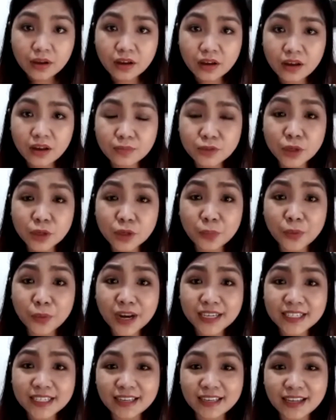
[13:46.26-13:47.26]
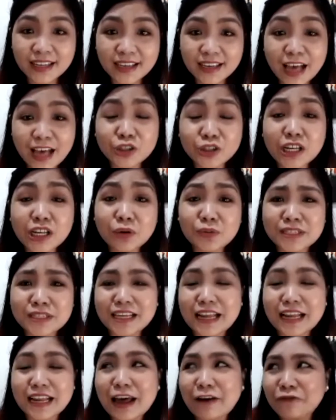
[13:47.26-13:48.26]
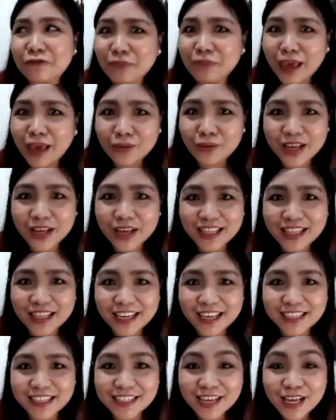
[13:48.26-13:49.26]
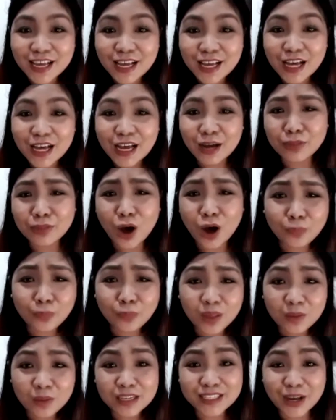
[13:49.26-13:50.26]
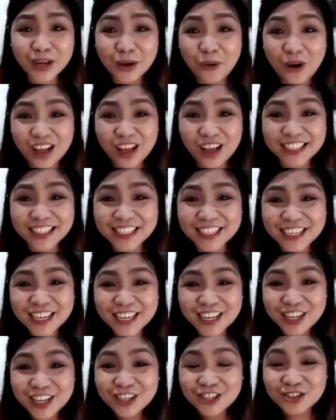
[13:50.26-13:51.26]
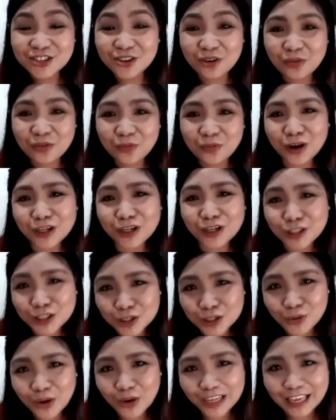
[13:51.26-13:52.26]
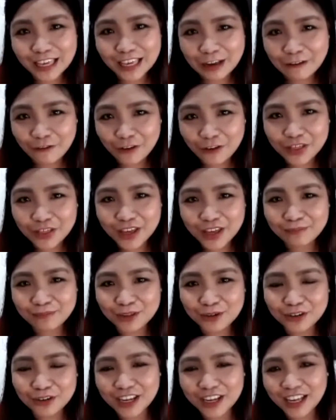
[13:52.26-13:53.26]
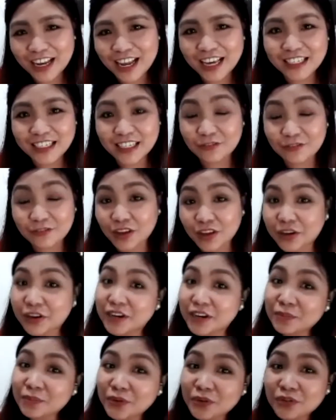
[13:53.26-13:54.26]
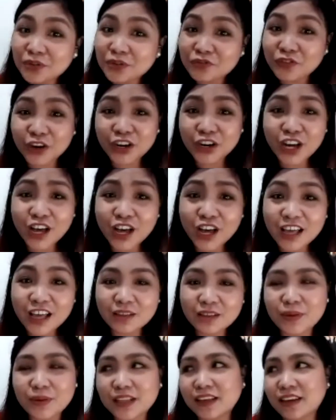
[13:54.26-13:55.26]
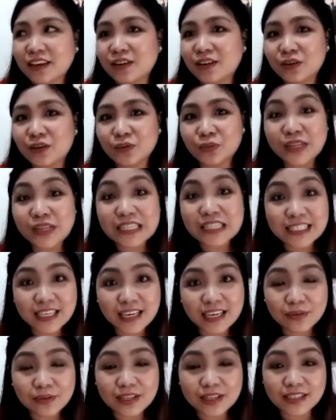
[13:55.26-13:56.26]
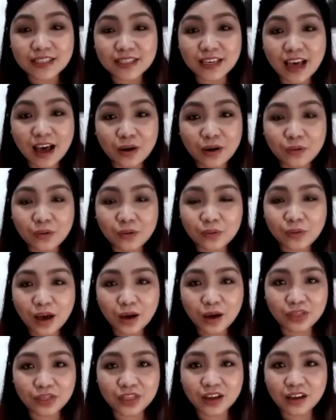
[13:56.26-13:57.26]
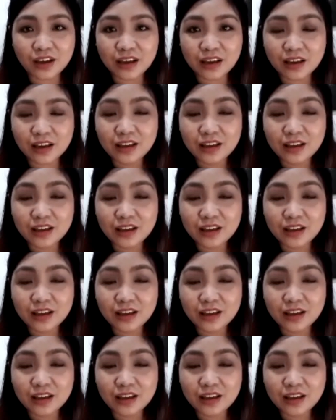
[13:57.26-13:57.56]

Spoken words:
Surprisingly, actually, we still have May weddings, the optimistic ones. So we are just waiting for them to realize if they're gonna move or not. But we'll see. We'll see how the